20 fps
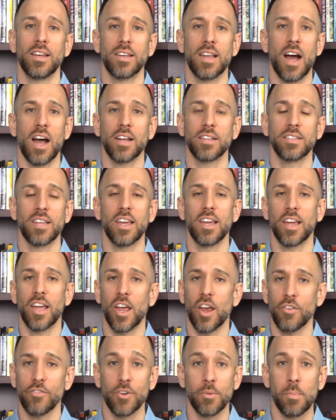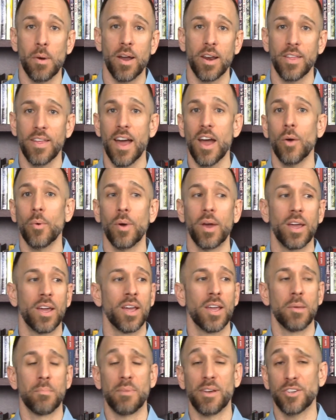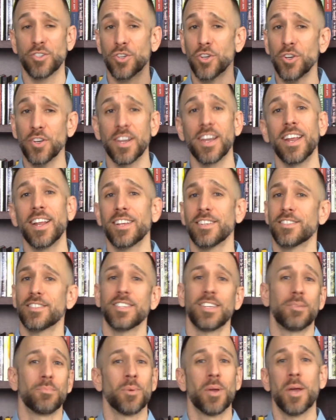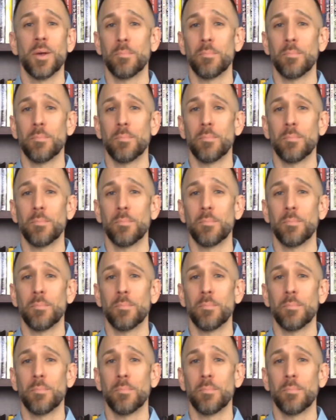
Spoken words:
not take care of your body that way. Make sure you're getting sleep.